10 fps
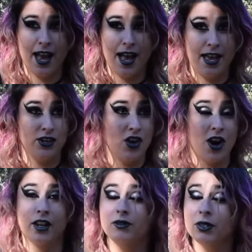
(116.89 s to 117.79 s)
and
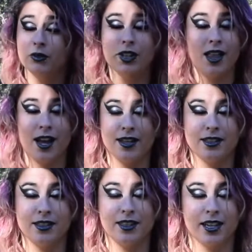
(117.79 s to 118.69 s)
not even
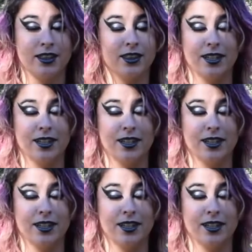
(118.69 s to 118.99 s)
realize that